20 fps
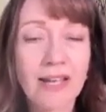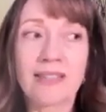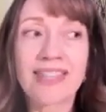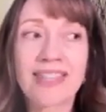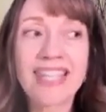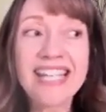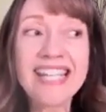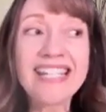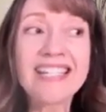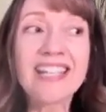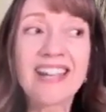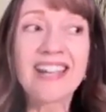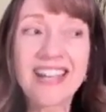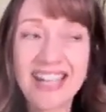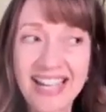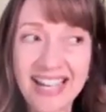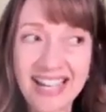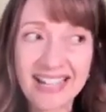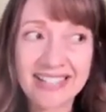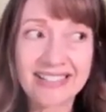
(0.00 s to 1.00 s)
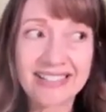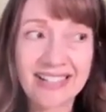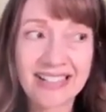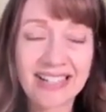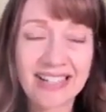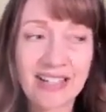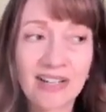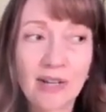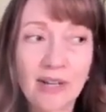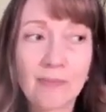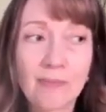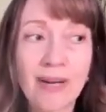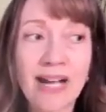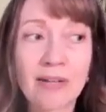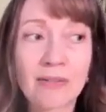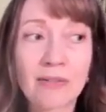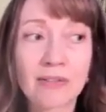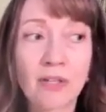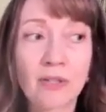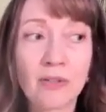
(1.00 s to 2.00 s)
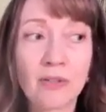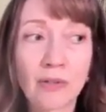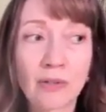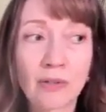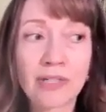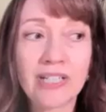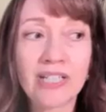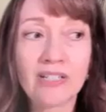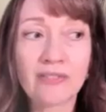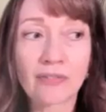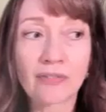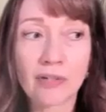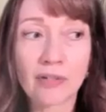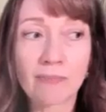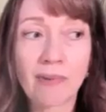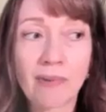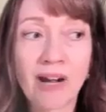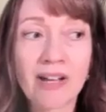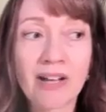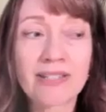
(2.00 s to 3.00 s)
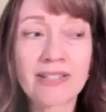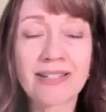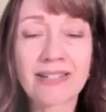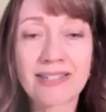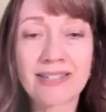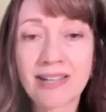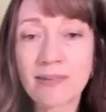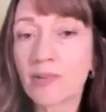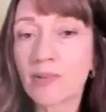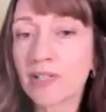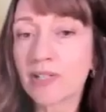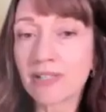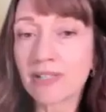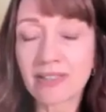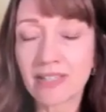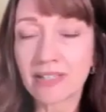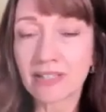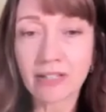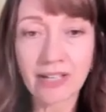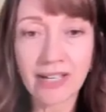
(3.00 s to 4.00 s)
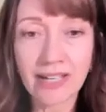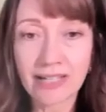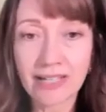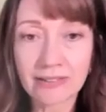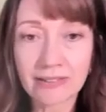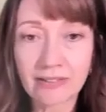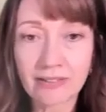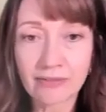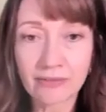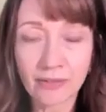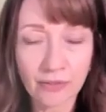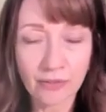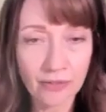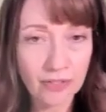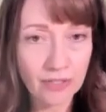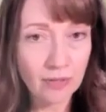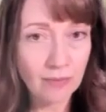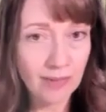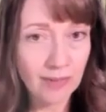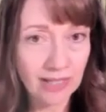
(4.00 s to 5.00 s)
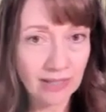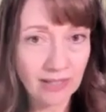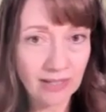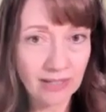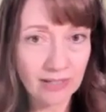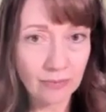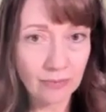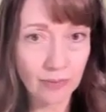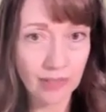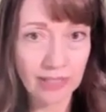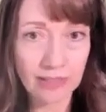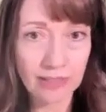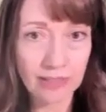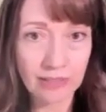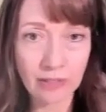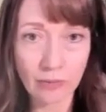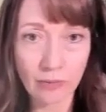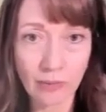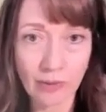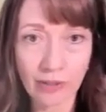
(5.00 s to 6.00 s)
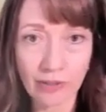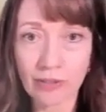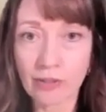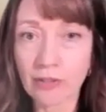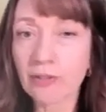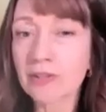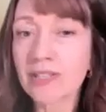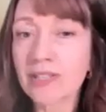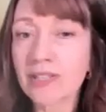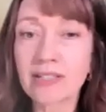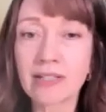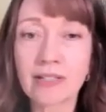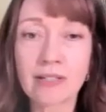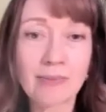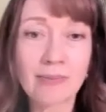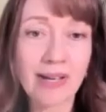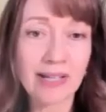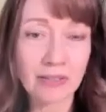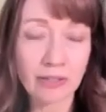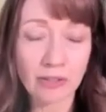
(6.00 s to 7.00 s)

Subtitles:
think ahead about your need for a pause the same way you think ahead for so many things related to work. You're thinking about the